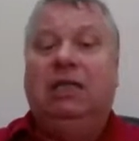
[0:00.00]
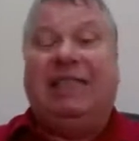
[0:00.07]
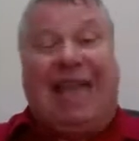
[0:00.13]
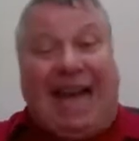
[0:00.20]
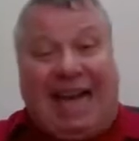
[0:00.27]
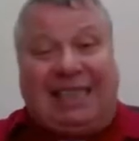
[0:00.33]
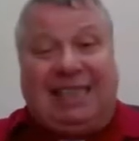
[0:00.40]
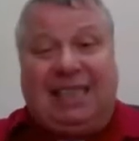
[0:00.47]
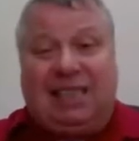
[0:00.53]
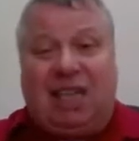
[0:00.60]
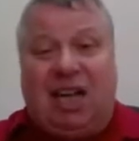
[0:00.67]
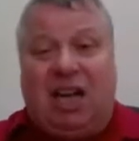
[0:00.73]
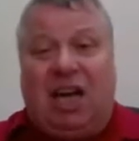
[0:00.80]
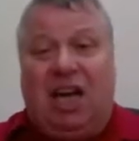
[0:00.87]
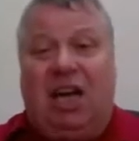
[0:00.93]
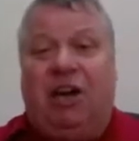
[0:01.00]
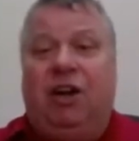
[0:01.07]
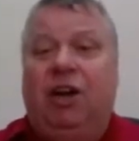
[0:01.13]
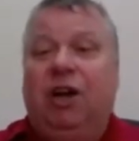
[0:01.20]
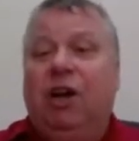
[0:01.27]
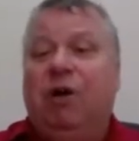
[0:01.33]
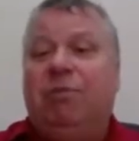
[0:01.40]
taxes are
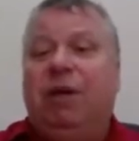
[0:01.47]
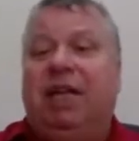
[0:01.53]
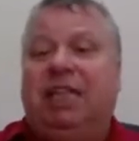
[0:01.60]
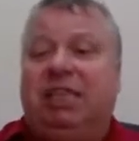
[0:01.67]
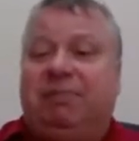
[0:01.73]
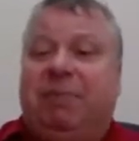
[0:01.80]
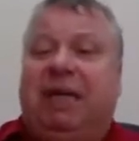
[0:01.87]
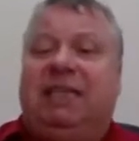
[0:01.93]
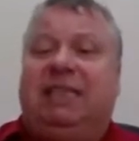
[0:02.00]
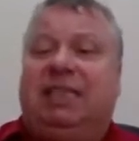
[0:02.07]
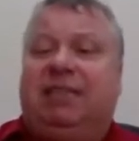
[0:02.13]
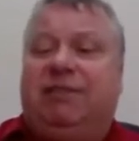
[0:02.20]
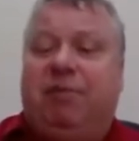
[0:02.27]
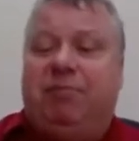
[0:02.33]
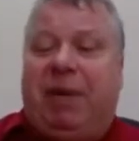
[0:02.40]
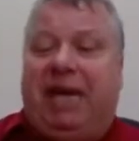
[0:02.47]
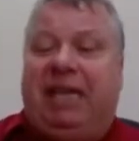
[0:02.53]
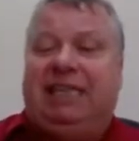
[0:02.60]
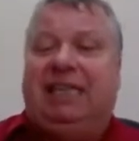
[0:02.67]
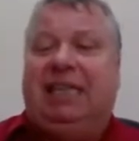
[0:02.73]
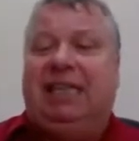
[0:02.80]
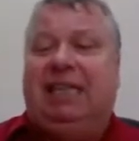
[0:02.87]
higher, but expenses for
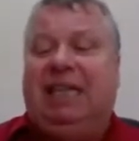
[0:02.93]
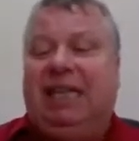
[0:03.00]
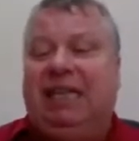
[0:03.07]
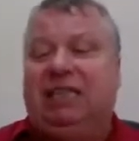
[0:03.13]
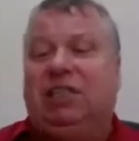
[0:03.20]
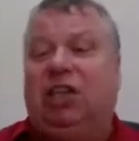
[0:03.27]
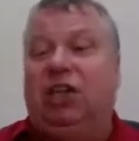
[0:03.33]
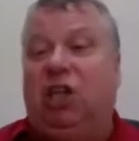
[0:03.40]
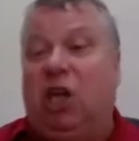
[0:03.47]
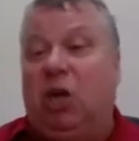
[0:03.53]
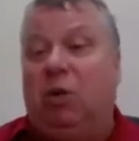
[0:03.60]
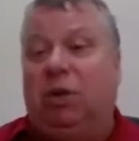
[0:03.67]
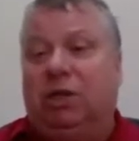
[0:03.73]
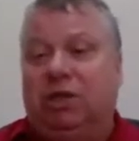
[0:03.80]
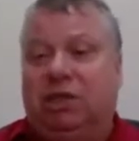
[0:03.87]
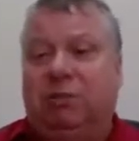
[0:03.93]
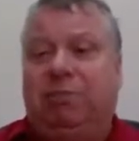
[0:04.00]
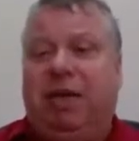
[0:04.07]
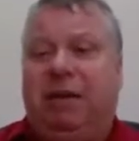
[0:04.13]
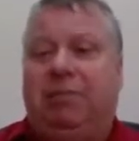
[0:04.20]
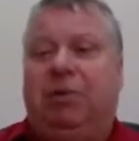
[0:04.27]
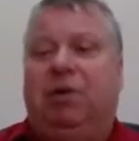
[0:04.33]
basic needs are lower, so
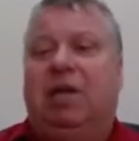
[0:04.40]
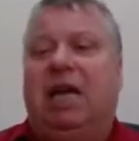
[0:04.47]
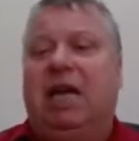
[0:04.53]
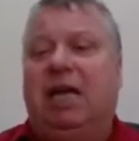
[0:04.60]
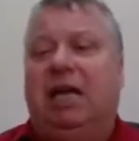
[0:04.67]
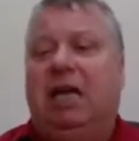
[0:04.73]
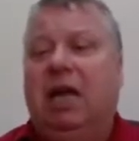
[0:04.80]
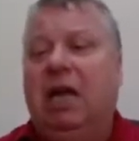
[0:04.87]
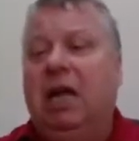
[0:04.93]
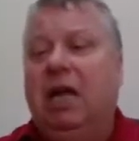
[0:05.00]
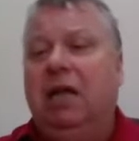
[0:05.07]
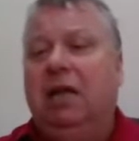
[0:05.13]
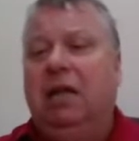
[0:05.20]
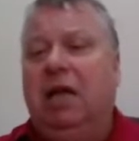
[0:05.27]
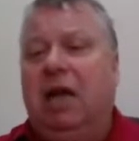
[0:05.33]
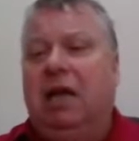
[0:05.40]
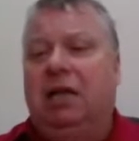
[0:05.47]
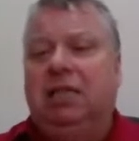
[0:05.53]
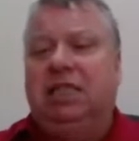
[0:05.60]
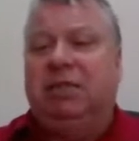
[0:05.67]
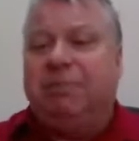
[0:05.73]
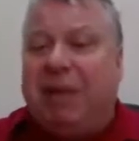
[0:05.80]
people can
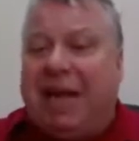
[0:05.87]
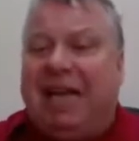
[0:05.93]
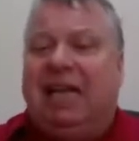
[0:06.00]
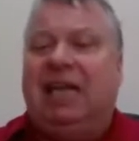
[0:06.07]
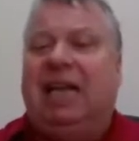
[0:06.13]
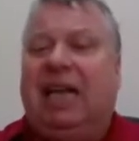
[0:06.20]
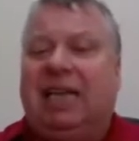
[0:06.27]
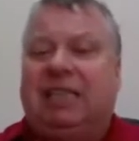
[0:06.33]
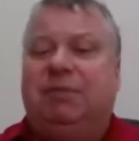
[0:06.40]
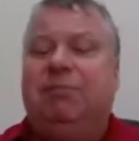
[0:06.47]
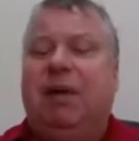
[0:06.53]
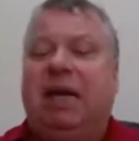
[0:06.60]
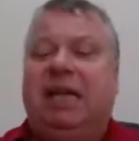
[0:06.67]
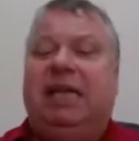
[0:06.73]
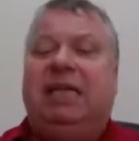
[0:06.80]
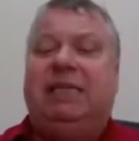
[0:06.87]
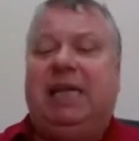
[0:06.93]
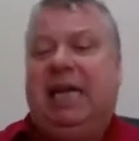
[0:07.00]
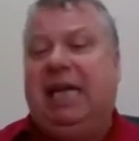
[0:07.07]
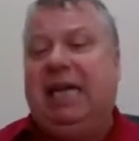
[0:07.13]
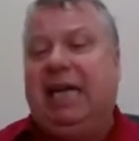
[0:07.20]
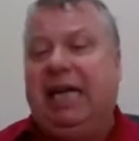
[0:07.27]
spend less money
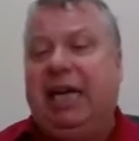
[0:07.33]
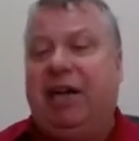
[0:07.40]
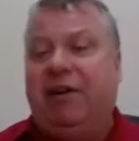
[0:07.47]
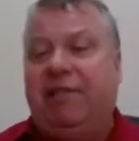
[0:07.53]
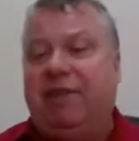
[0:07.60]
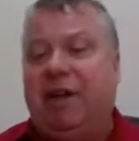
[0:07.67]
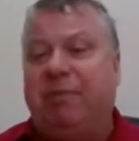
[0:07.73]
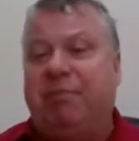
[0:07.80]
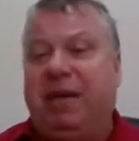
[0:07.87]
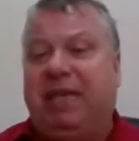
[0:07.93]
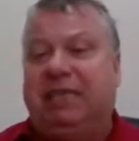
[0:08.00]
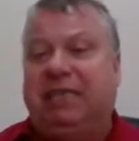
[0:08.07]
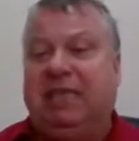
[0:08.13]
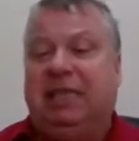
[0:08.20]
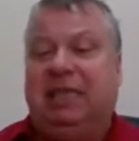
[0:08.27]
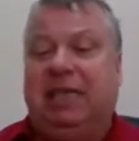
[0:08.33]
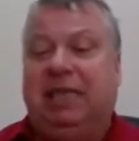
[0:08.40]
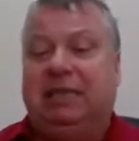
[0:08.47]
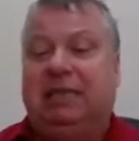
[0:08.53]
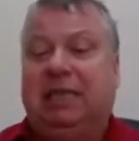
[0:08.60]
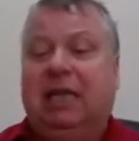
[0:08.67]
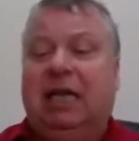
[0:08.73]
taking care of their basic
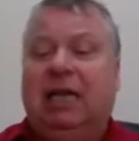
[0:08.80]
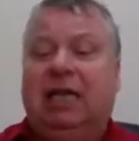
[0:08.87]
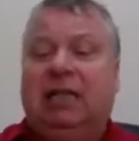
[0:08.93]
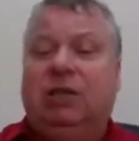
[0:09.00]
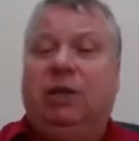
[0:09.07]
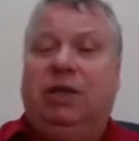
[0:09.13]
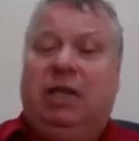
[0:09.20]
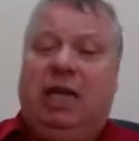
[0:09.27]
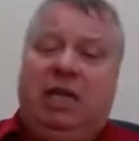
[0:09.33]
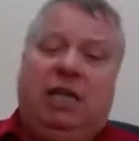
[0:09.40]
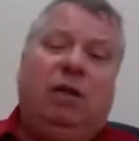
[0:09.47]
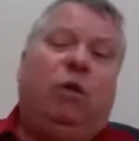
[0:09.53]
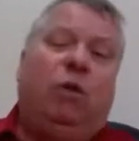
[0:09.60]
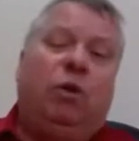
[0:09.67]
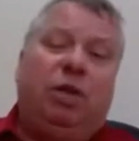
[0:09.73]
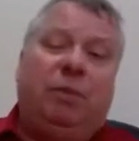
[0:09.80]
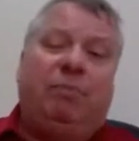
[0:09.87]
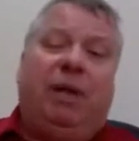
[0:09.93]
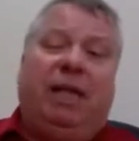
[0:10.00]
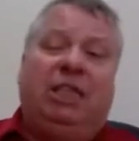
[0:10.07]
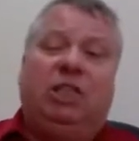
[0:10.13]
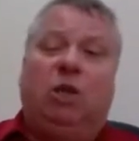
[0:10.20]
needs. So it all
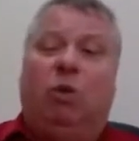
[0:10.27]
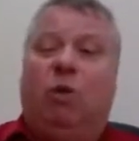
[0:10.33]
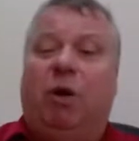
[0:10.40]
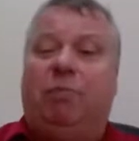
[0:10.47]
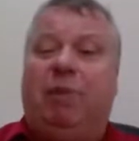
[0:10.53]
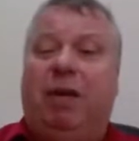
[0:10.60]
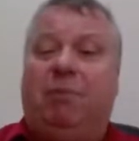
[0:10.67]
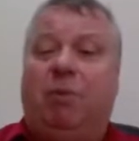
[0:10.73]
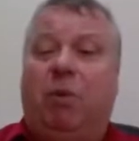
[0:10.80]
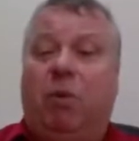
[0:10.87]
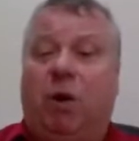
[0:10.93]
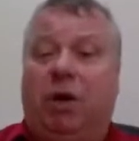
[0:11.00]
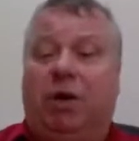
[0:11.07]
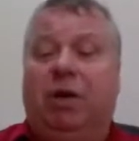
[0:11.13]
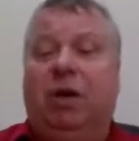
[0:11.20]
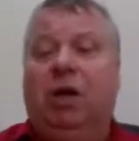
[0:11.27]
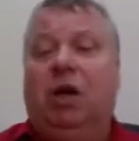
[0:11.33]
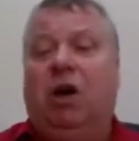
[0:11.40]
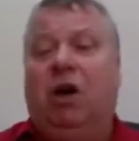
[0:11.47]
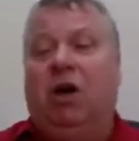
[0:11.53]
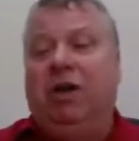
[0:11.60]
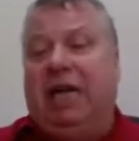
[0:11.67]
depends on what people want.
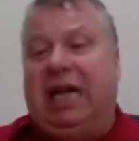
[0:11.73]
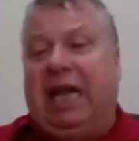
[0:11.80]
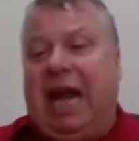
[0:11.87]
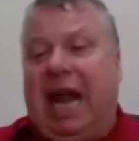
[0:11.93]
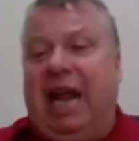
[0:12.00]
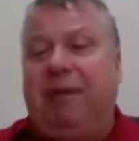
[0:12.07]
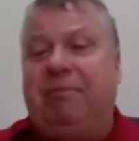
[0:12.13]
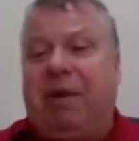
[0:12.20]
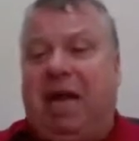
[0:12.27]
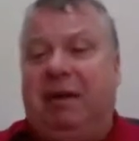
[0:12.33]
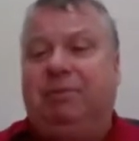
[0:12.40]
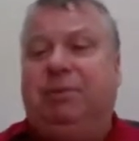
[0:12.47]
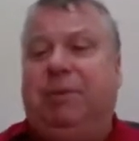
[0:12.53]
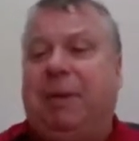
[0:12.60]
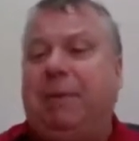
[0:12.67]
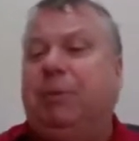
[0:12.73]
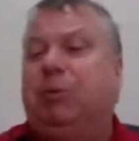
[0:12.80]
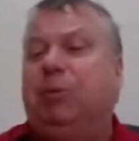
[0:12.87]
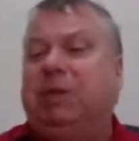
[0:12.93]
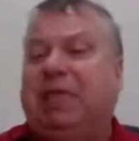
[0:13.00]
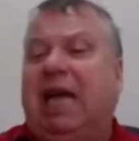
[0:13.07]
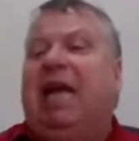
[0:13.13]
On the other hand, perhaps people
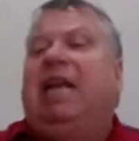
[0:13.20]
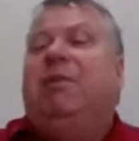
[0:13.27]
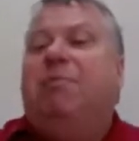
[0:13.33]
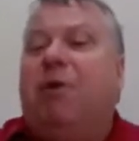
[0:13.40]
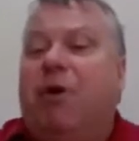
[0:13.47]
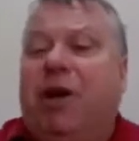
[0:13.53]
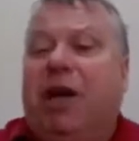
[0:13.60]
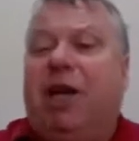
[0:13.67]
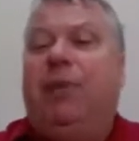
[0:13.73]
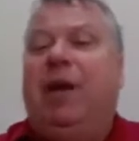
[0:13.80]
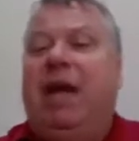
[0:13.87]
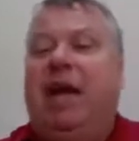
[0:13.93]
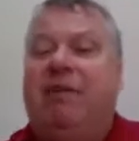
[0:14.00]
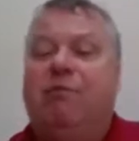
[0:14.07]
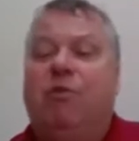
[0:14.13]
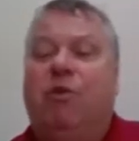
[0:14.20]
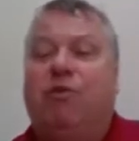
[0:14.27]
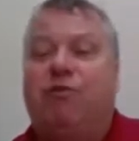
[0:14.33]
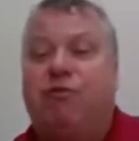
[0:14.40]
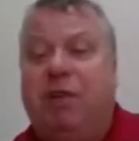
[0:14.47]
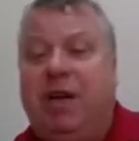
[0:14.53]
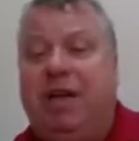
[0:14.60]
would say in America we have more
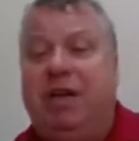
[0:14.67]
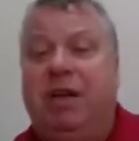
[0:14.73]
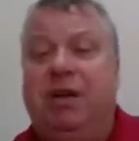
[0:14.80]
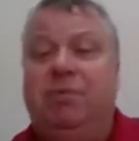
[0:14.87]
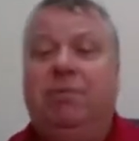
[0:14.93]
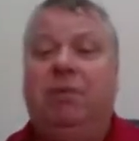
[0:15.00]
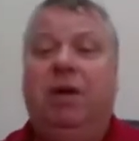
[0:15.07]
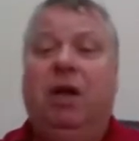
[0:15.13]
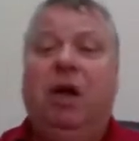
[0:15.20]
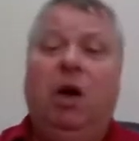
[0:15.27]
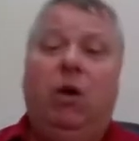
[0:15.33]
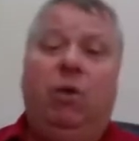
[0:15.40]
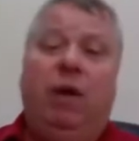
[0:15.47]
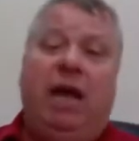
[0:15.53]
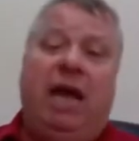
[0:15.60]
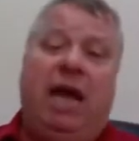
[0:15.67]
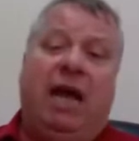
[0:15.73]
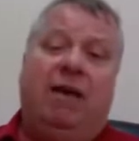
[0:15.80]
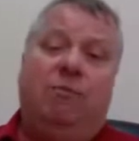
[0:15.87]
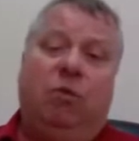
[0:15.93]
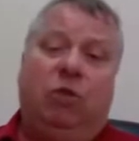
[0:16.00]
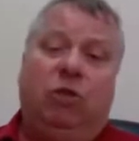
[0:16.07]
freedom, we
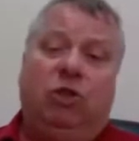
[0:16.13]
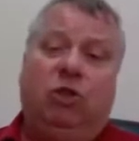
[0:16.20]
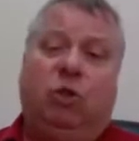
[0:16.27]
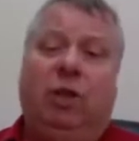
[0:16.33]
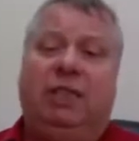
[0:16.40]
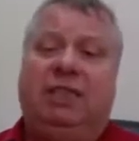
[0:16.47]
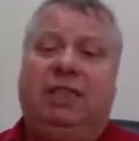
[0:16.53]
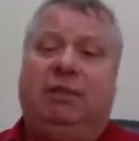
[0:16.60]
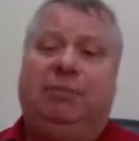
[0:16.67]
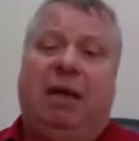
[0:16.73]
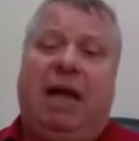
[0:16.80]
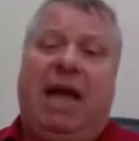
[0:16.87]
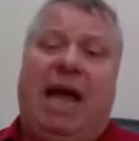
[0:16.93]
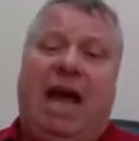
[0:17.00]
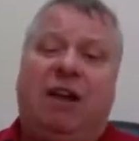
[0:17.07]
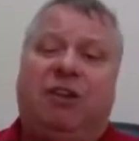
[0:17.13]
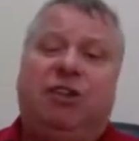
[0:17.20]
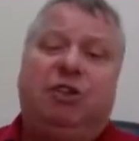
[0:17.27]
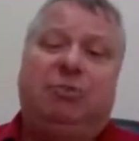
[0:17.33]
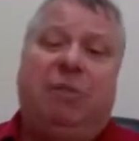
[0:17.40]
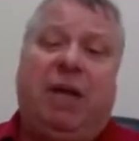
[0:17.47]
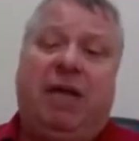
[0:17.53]
have more choices about how to
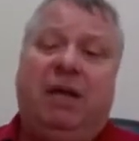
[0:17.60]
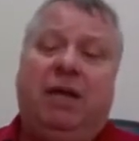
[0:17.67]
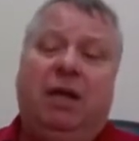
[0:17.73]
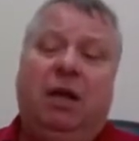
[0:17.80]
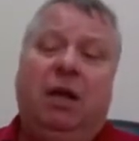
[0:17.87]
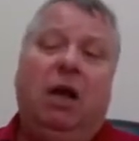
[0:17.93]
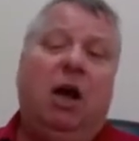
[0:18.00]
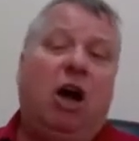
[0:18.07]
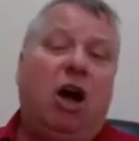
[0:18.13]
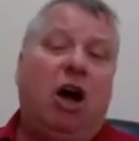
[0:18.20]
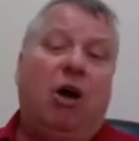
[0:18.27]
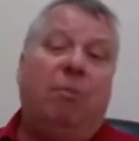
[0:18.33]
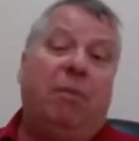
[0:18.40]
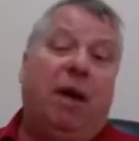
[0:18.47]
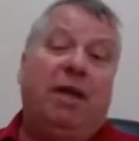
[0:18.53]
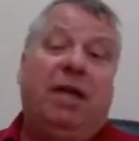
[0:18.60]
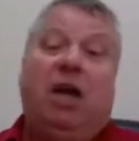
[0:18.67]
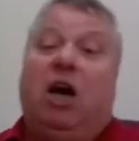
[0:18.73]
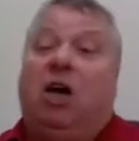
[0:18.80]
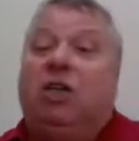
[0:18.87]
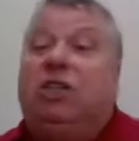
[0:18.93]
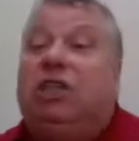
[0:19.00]
spend our money
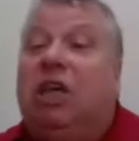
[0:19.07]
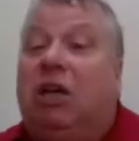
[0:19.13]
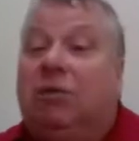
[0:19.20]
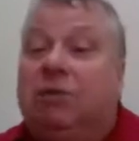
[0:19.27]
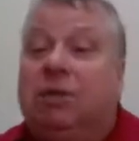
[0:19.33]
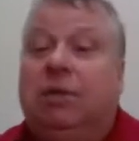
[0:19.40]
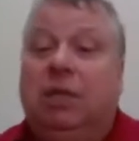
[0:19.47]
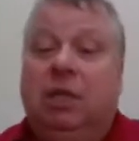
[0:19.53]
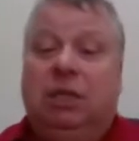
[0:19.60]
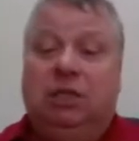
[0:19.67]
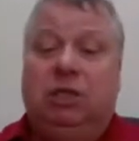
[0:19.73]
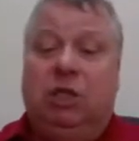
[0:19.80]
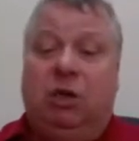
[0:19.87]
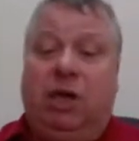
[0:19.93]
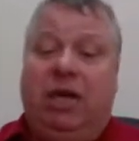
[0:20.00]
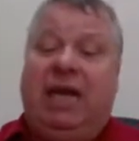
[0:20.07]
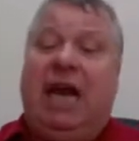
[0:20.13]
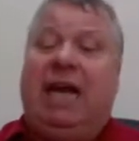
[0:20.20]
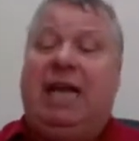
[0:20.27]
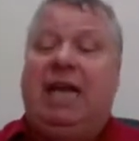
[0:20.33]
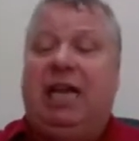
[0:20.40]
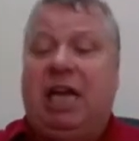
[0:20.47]
ourselves. So
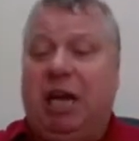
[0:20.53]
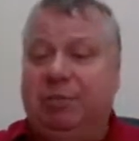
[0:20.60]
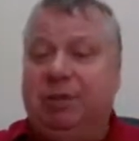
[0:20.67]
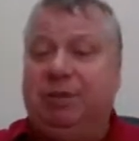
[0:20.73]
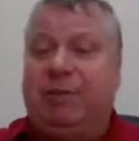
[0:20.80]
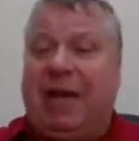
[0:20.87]
again, it comes